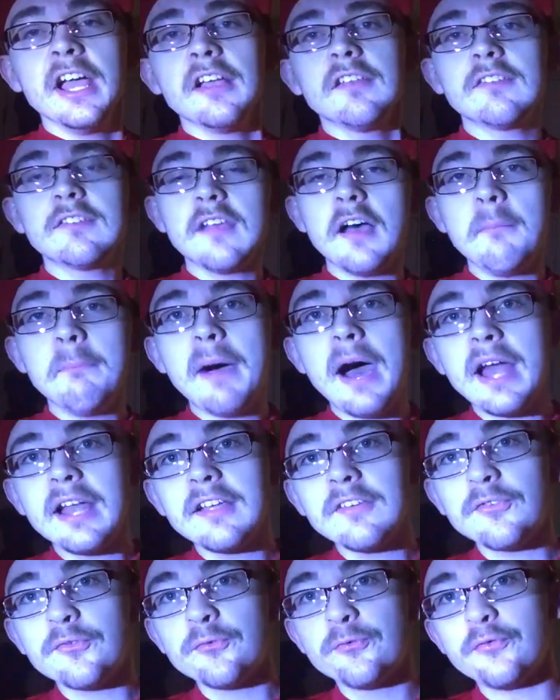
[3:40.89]

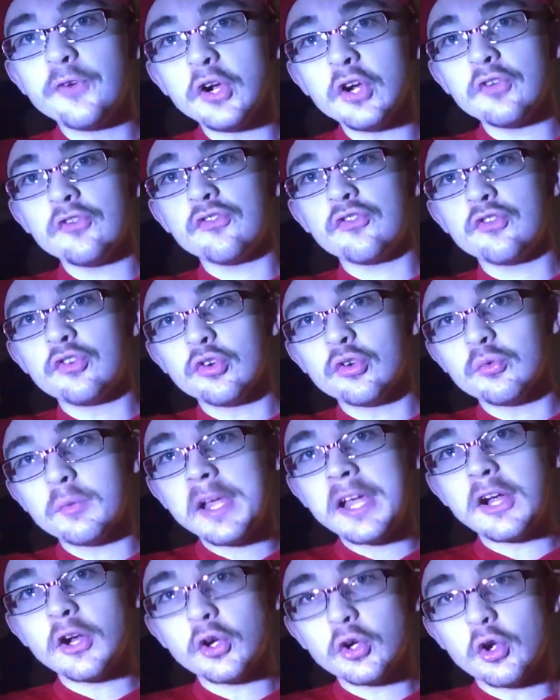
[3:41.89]
somebody's first
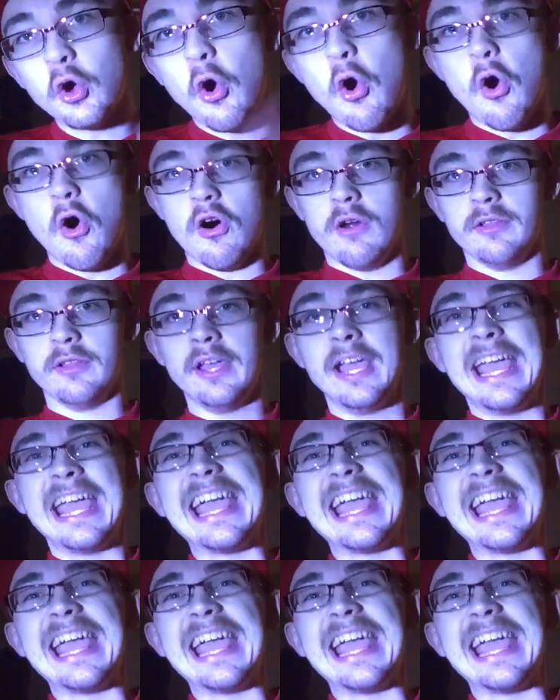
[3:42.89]
career goal,